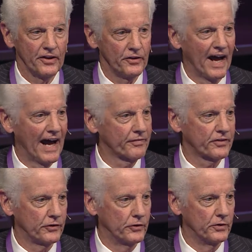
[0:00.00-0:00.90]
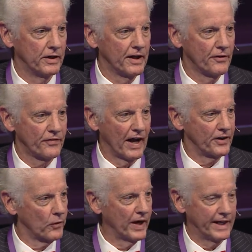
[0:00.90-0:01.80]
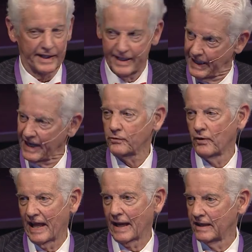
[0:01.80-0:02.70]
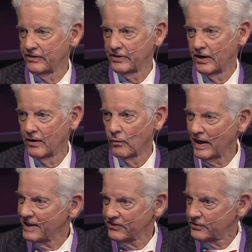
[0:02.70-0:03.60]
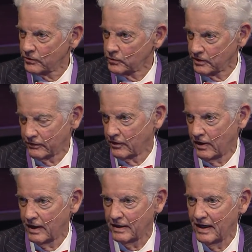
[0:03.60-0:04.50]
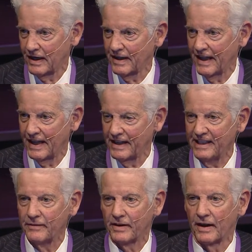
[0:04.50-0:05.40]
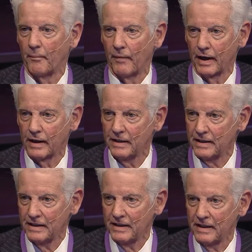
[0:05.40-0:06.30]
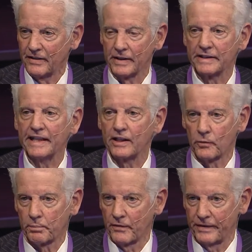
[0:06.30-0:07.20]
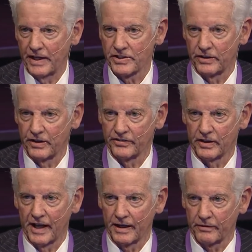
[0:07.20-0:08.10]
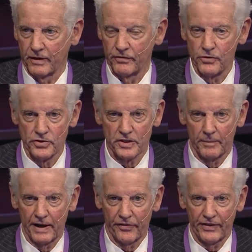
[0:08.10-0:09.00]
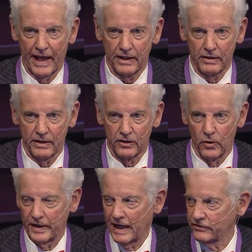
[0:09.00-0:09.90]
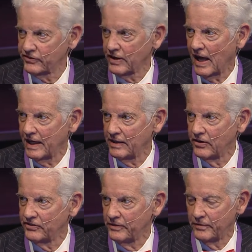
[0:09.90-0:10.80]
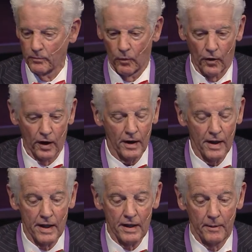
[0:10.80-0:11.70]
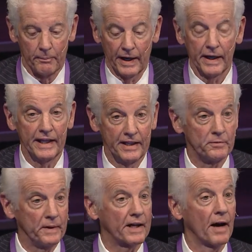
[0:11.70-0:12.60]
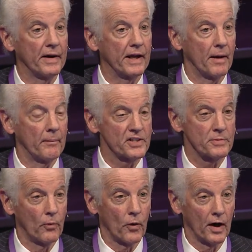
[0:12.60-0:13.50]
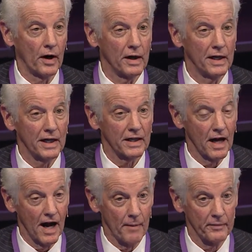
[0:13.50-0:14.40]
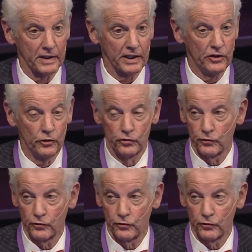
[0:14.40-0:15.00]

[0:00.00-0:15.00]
you have to find a way to connect with that listener. What is the rule of law? And even among the legal profession, there's a lot of confusion about that. Going outside, there's even more. But it is becoming a much more commonly used